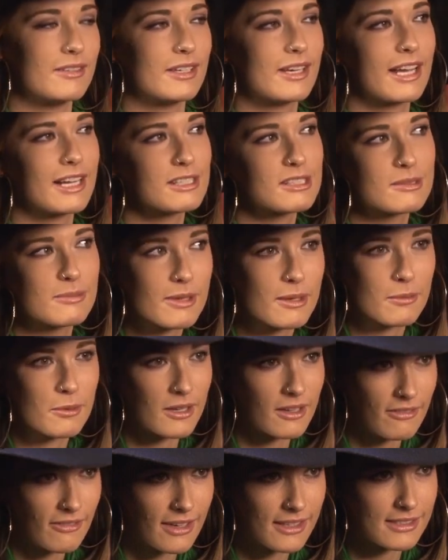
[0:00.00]
You can't just be a
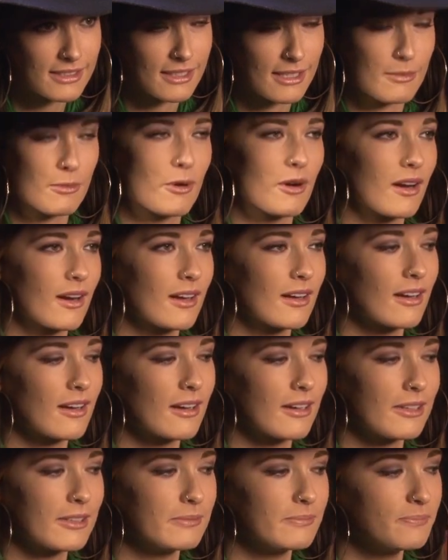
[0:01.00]
pretty face anymore.
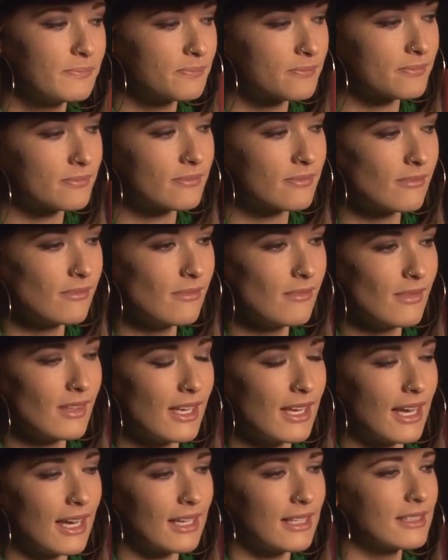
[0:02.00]

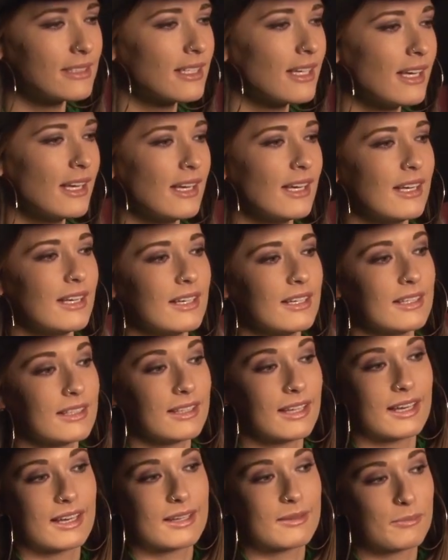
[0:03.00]
And
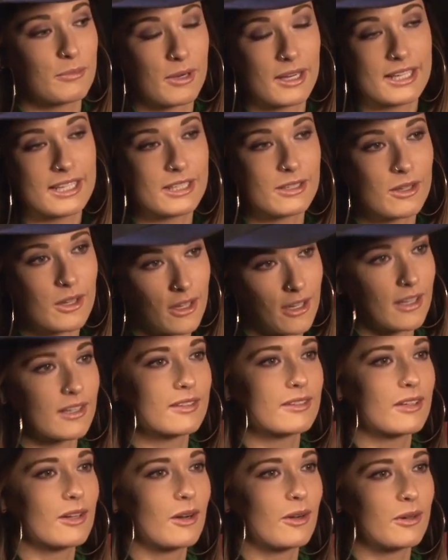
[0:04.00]
like Brandy
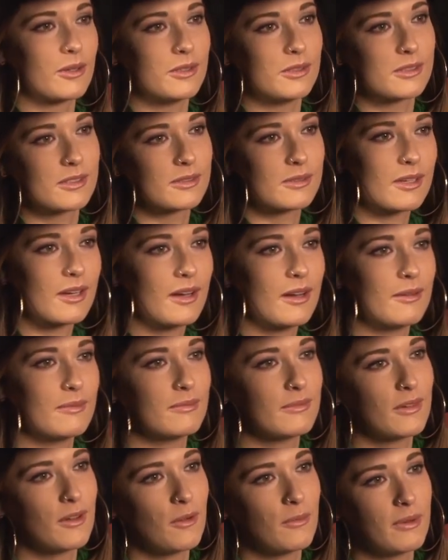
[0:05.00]
Clark, the girl who's
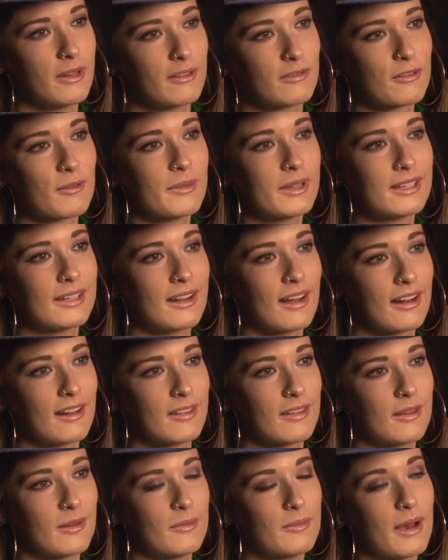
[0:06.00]
opening for me tonight
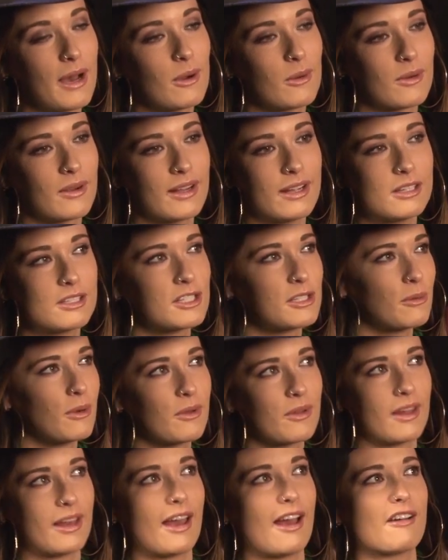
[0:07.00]
at the Bowery, she
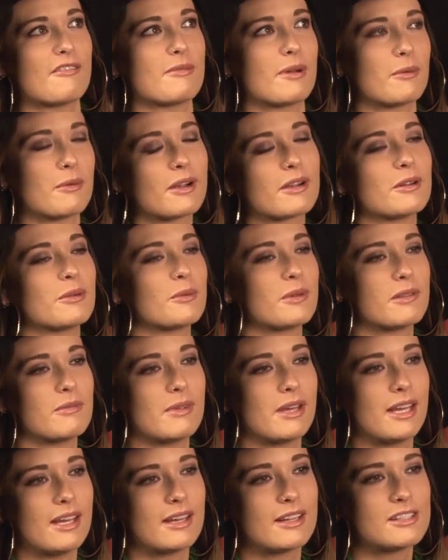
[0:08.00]
wrote like half my record with
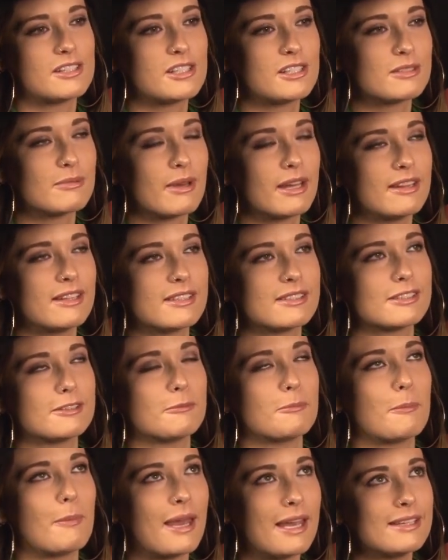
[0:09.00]
me, and she's made this
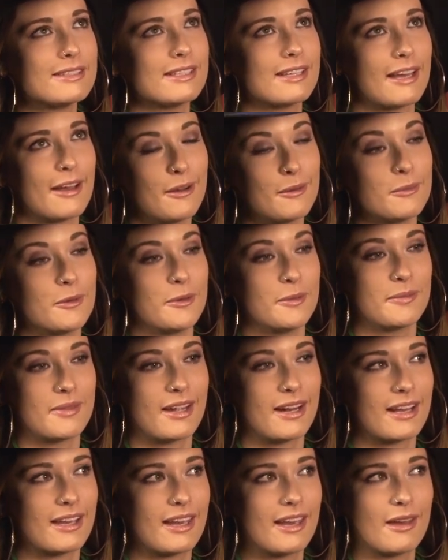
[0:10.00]
amazing album
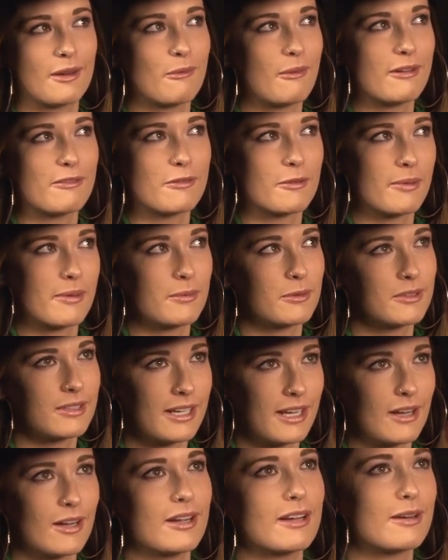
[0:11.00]
that I can't wait for people to
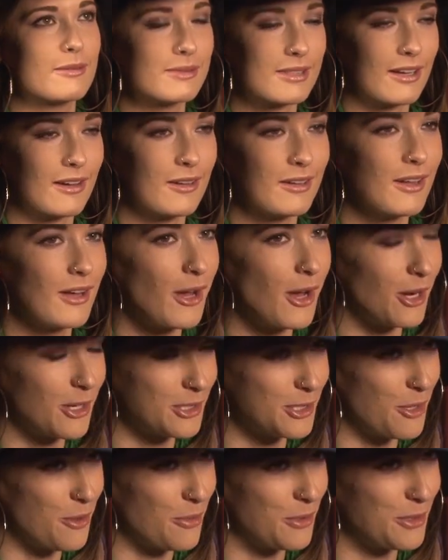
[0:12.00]
hear. It comes out
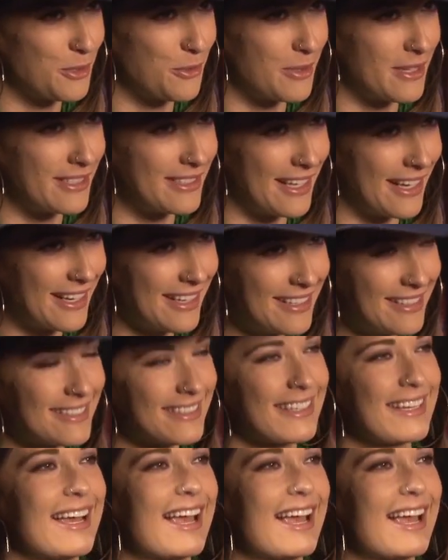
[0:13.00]
October 22nd.